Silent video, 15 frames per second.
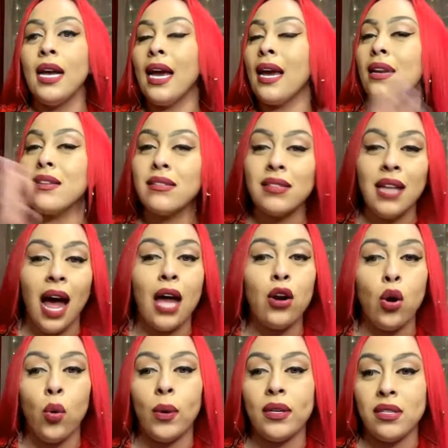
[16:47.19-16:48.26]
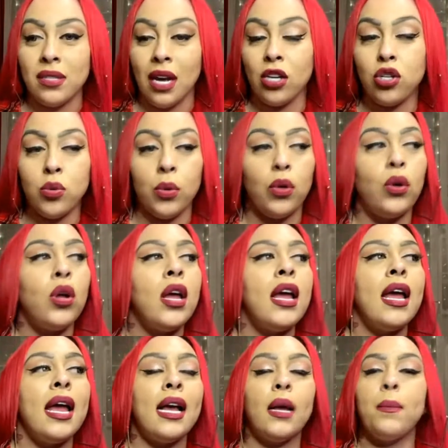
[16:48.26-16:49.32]
It is not always sexual.
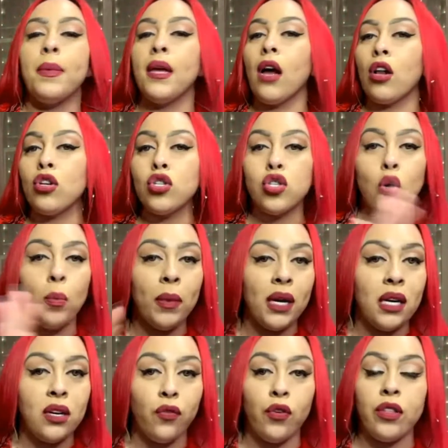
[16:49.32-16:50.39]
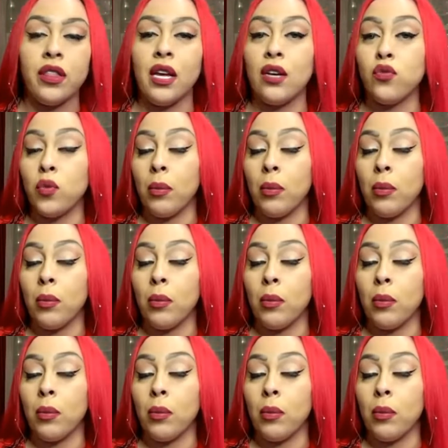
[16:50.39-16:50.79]
It can be on so many different things.